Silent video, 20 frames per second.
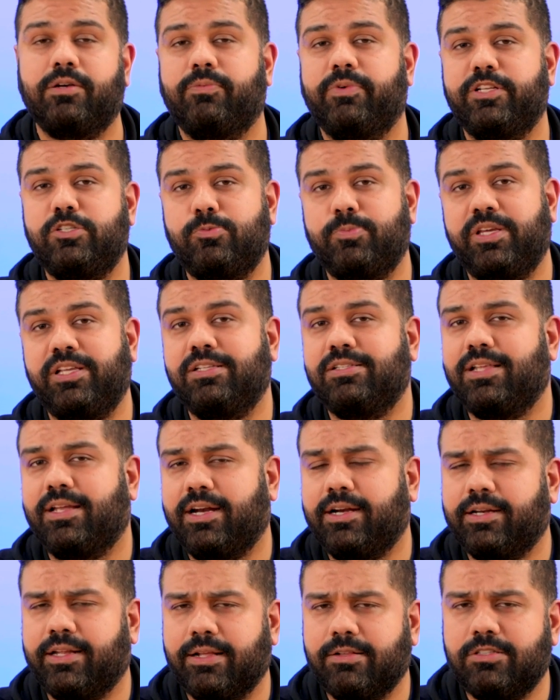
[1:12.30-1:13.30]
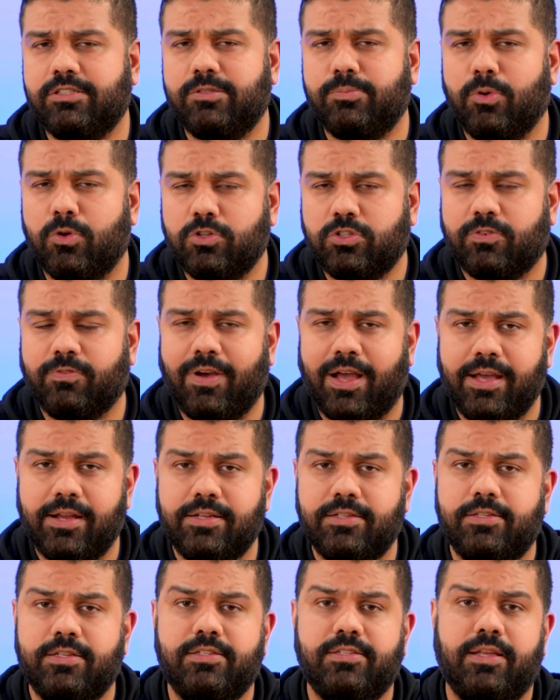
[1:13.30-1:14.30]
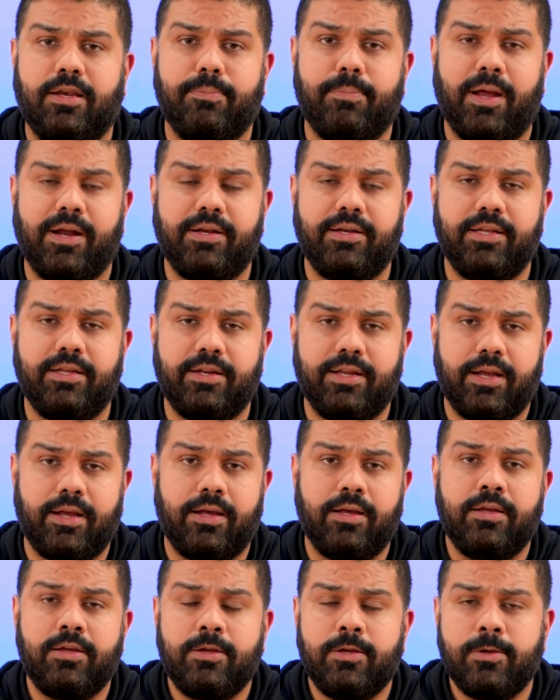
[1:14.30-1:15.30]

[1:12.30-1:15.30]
which means that it kills most viruses and bacteria,